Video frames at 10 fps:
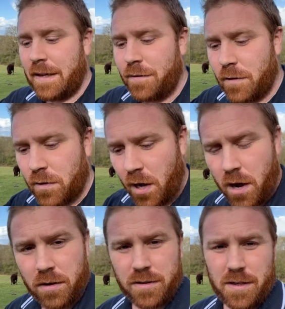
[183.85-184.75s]
if you
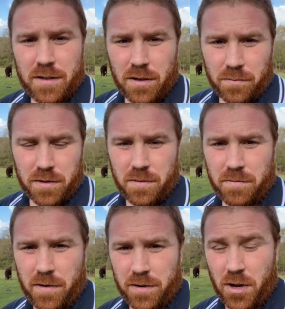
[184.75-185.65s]
can't adopt a
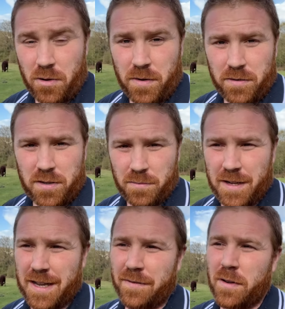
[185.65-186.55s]
no mow summer,
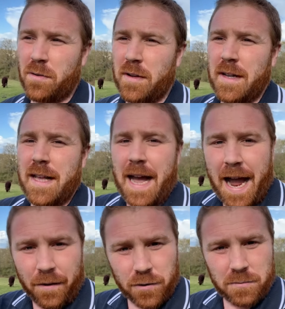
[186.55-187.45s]
if you
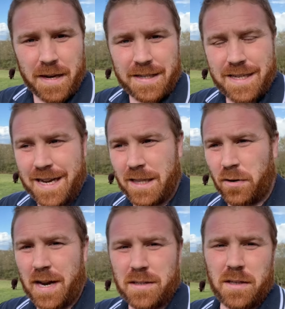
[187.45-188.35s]
have to maintain the
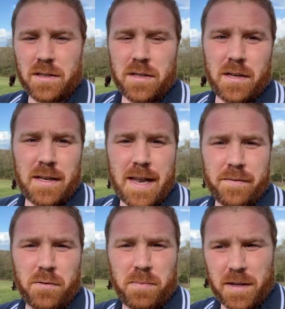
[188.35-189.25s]
grass at a certain
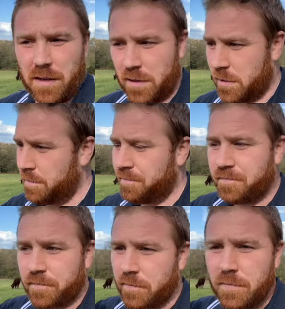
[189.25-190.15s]
level because
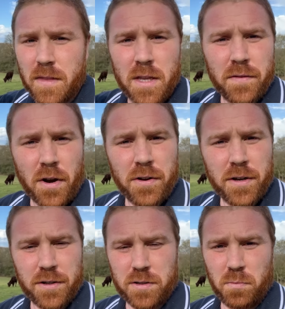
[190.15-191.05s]
you've only
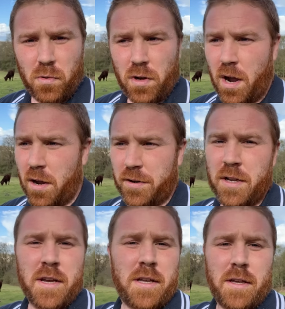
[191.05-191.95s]
got a small garden,
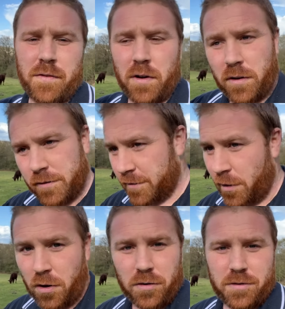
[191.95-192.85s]
you've got
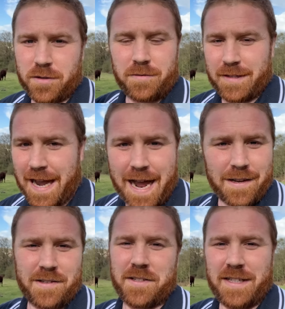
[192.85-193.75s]
dogs,
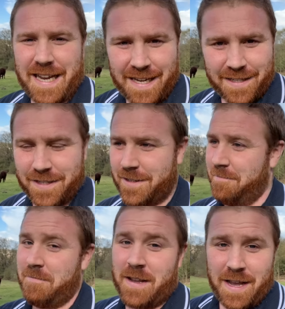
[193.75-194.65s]
cats, kids,
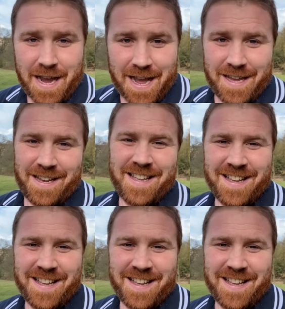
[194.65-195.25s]
hey,